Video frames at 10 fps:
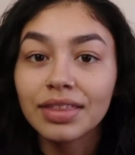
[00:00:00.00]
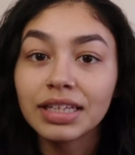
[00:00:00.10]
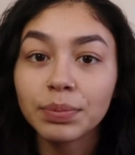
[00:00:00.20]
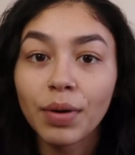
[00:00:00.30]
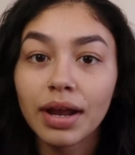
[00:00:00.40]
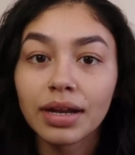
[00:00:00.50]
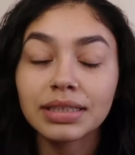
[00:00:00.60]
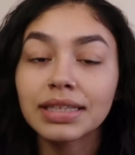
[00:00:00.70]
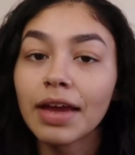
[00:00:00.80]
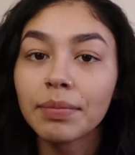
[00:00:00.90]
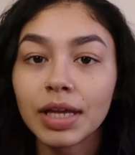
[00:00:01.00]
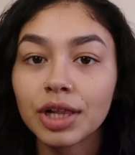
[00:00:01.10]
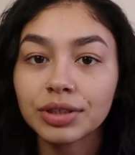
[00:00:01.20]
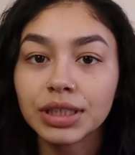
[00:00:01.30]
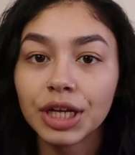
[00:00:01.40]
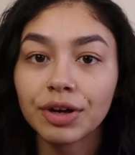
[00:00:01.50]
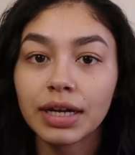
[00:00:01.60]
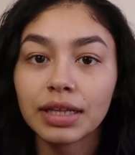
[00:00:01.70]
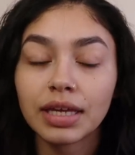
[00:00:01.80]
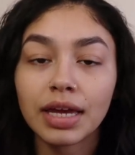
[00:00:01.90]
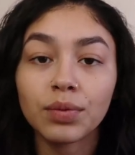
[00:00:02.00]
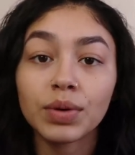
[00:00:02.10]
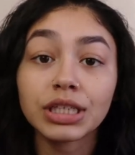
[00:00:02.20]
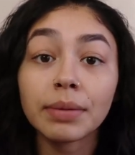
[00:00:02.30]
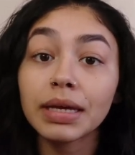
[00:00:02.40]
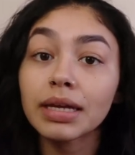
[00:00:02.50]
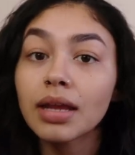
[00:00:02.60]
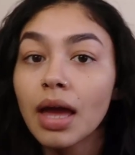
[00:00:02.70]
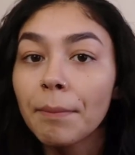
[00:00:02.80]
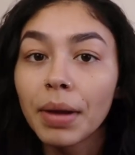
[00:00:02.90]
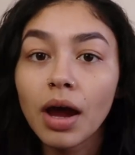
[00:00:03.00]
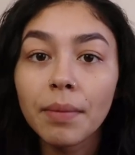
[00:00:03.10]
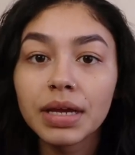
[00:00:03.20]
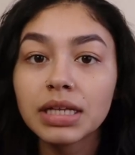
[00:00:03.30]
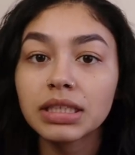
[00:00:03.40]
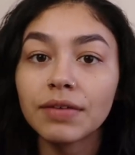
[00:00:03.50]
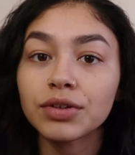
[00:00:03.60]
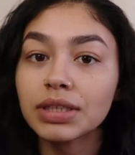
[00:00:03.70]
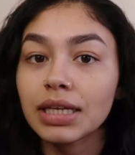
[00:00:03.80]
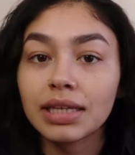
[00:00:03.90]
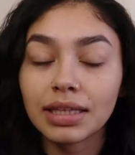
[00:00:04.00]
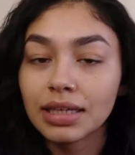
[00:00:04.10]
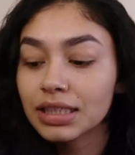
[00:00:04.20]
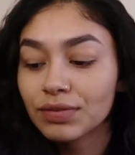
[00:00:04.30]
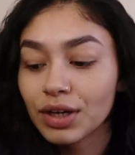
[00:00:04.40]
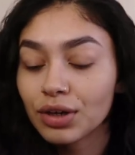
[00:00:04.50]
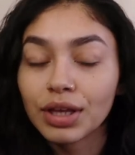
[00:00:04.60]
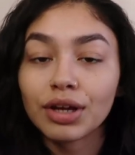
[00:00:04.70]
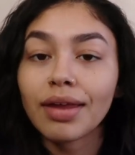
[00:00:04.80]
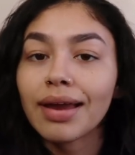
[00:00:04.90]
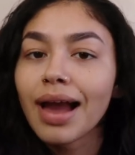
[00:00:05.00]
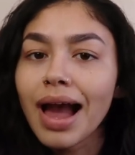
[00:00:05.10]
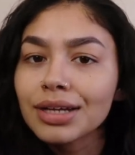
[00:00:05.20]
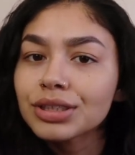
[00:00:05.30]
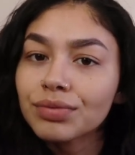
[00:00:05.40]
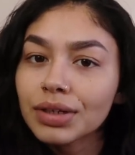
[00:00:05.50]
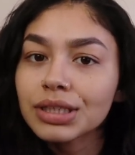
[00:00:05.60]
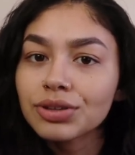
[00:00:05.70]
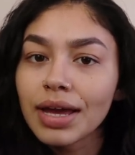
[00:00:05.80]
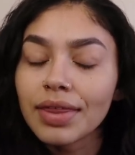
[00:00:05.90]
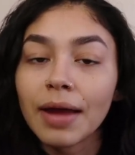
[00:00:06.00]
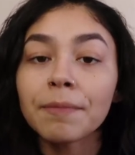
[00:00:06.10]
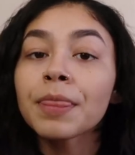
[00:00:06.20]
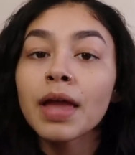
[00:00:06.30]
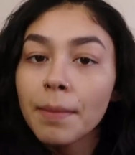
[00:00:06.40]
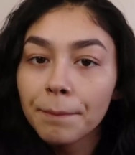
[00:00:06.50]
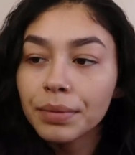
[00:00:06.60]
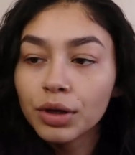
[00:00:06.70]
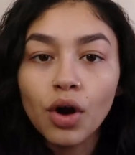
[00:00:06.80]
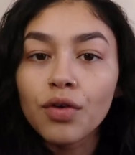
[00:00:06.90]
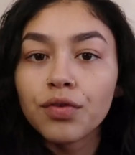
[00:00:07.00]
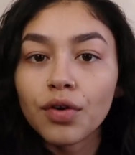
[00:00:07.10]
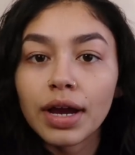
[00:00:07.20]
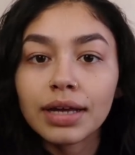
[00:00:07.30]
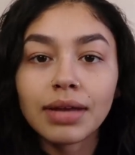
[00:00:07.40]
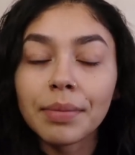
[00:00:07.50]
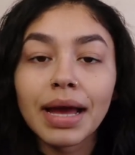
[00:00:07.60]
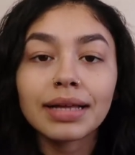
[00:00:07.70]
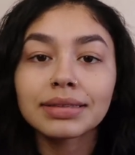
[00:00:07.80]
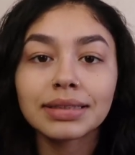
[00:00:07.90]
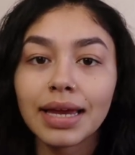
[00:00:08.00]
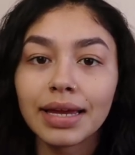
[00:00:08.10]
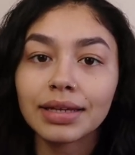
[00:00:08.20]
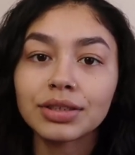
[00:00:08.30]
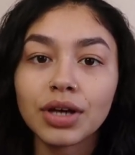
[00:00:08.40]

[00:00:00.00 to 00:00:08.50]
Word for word: these products gave me clear skin or anything, which I mean, by all means, if you see anything in this video that you're like, I should really try that, go for it. I'm not saying